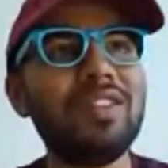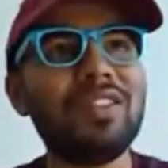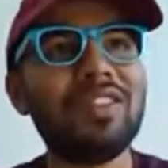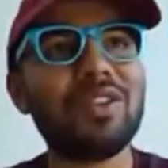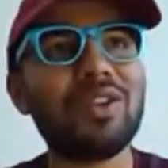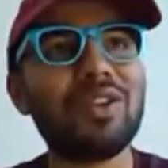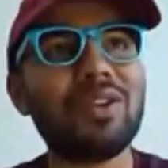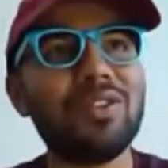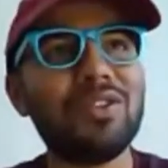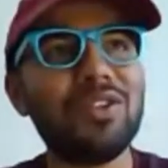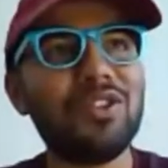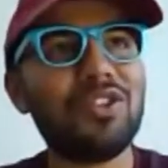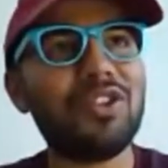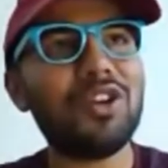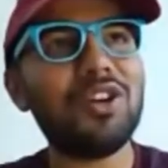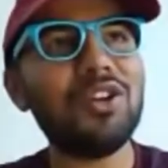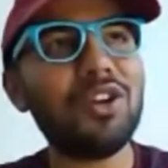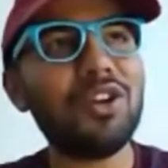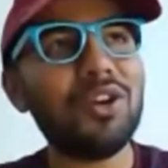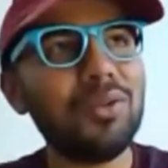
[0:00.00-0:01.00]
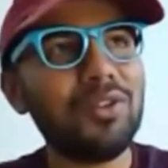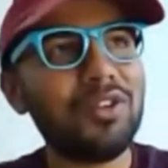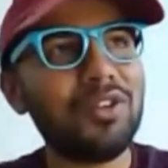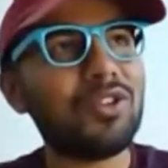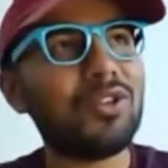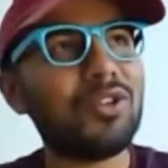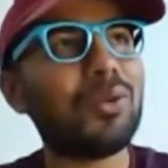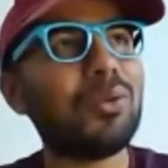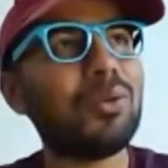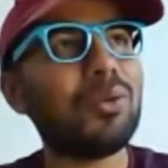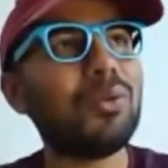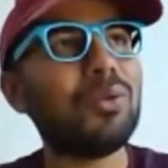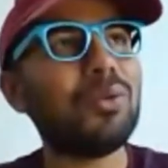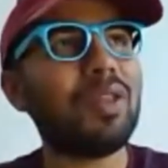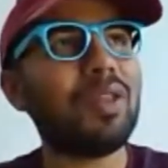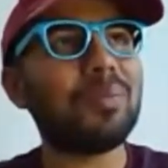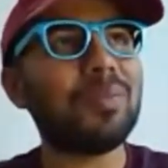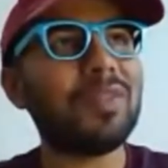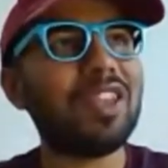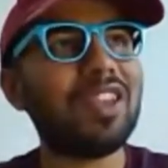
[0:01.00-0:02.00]
know if this
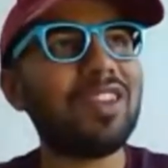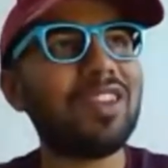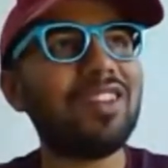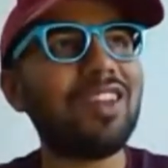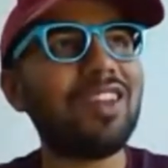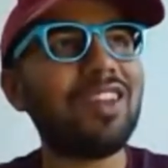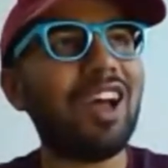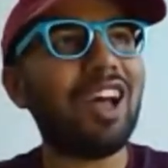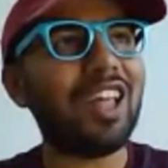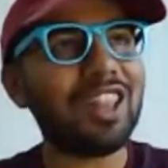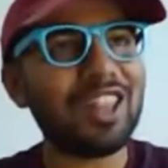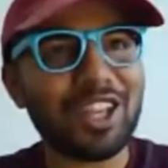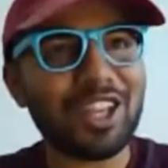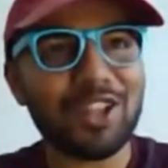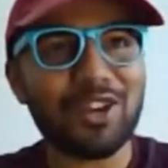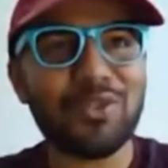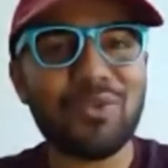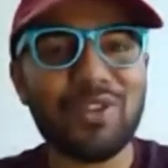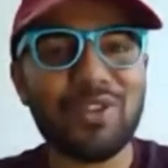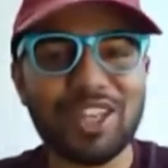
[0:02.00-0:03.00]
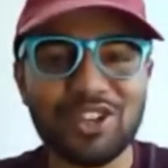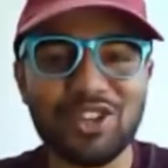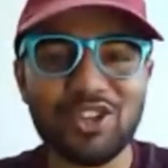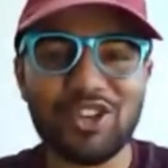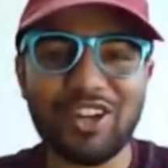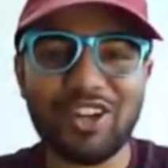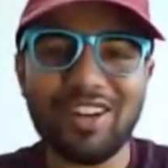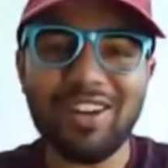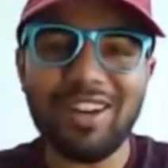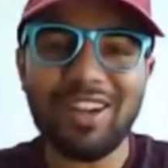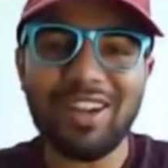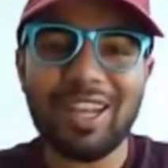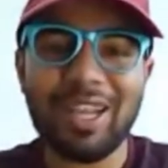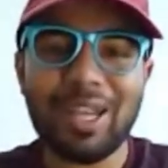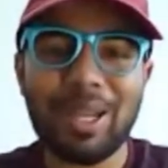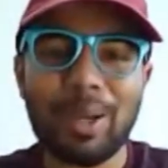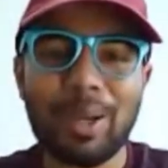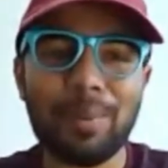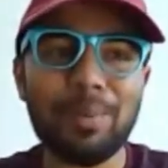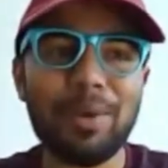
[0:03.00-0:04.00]
constitutes to something
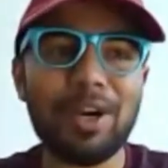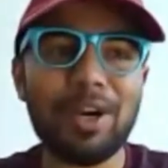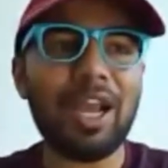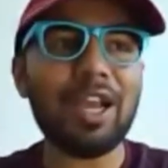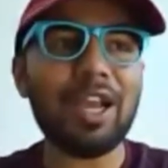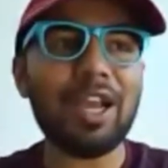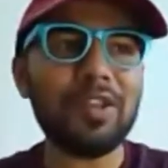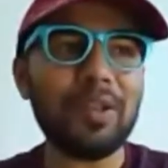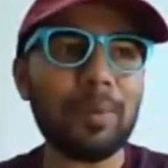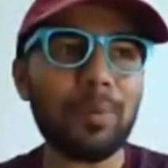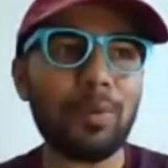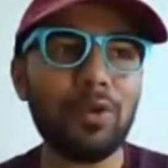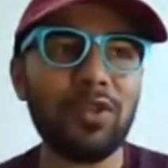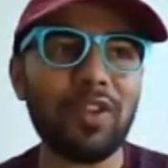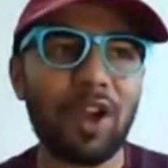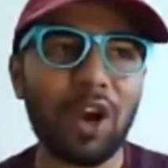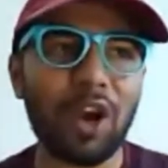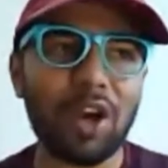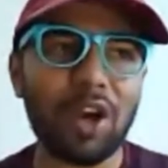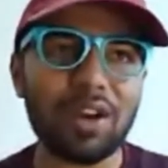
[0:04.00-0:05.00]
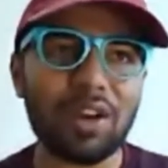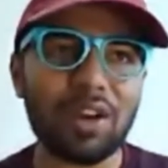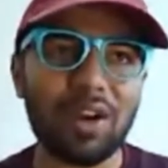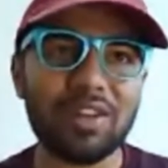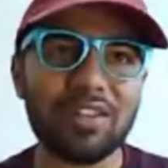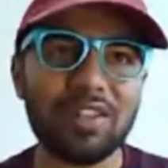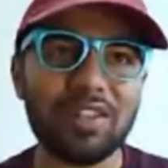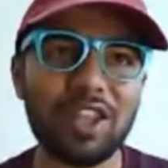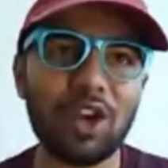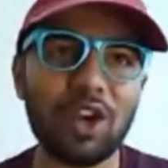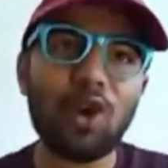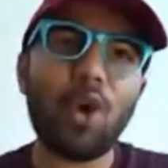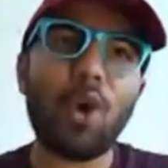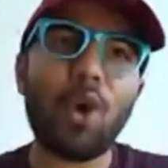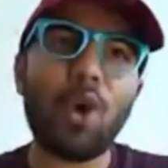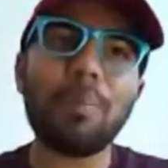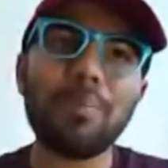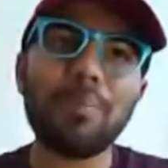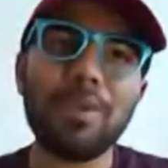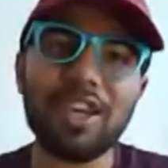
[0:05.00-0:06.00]
unconventional, but I suppose
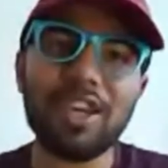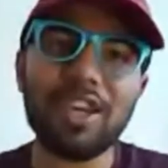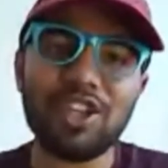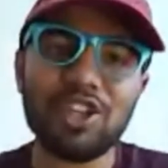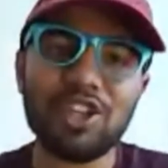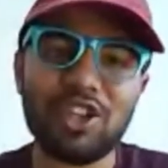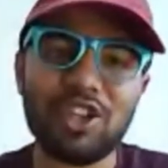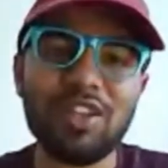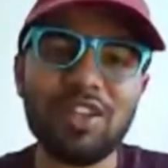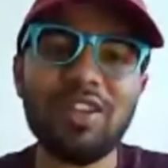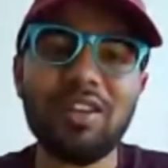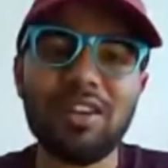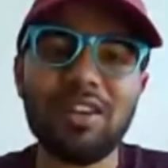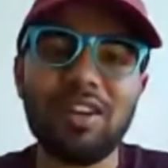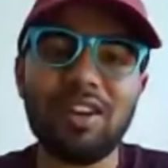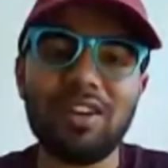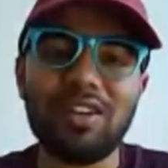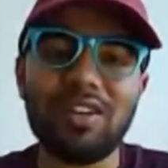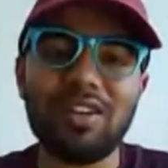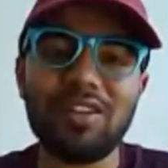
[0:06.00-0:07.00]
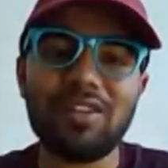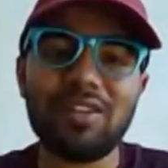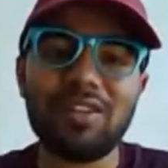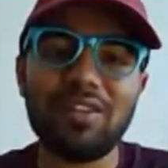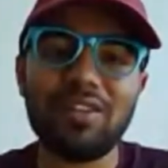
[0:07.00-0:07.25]
the combination